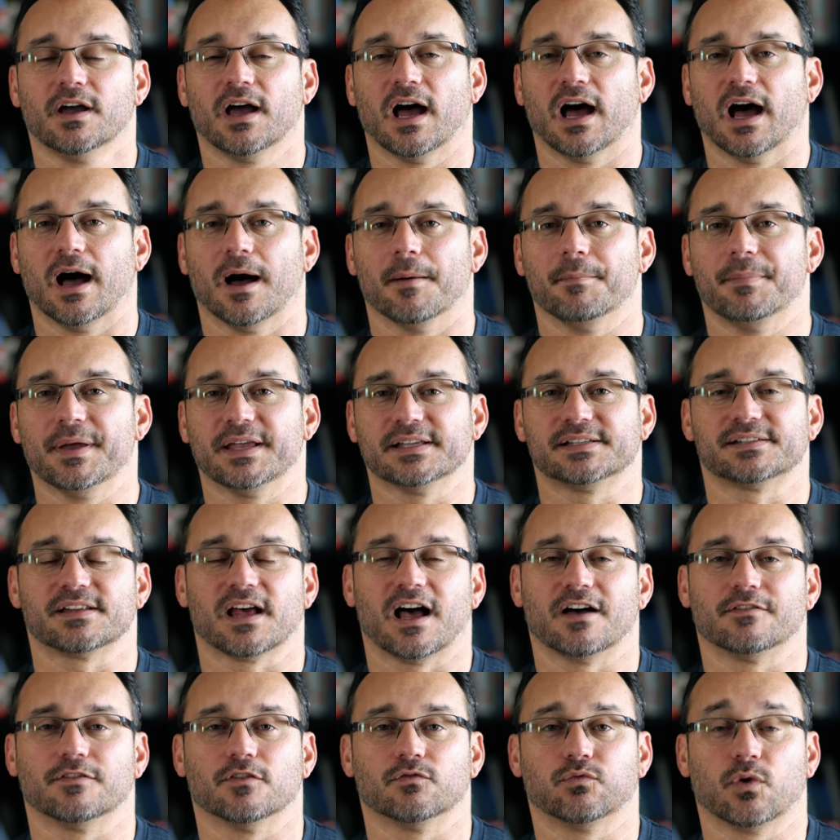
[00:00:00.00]
uh, based
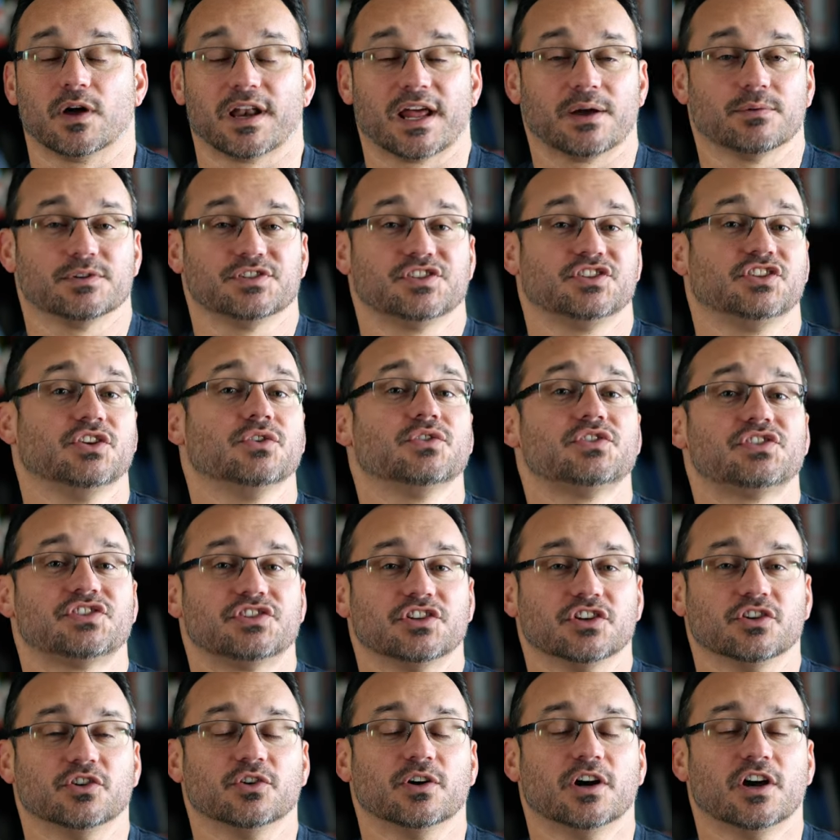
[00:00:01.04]
off of what I was used
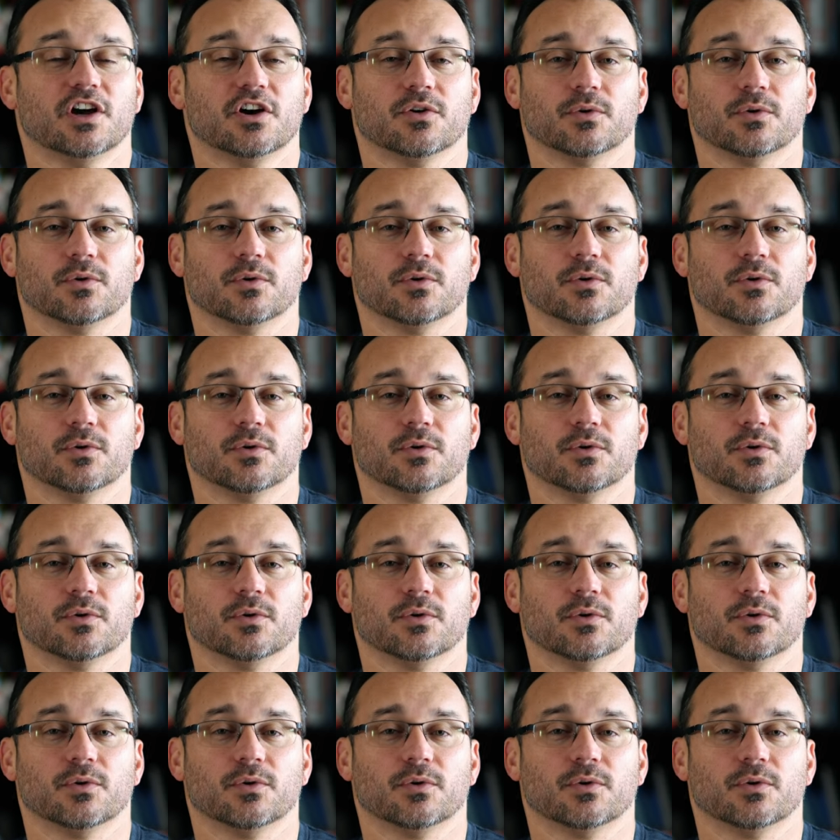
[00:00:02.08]
to,